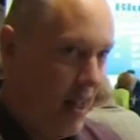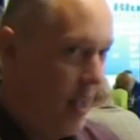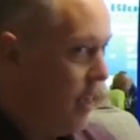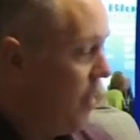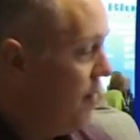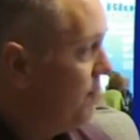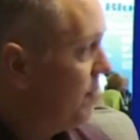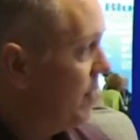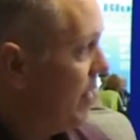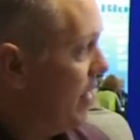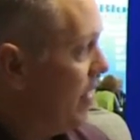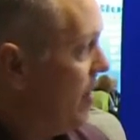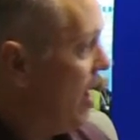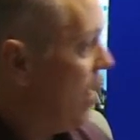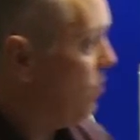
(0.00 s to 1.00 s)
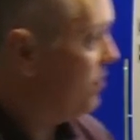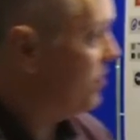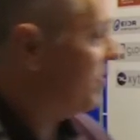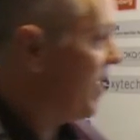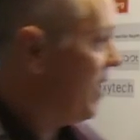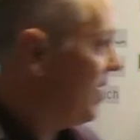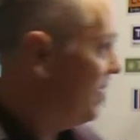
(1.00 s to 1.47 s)
Um, and
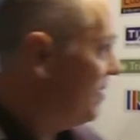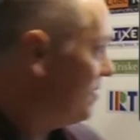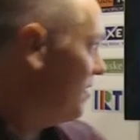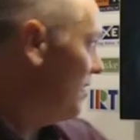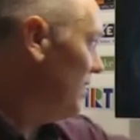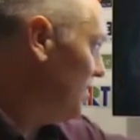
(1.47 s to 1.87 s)
once again, it doesn't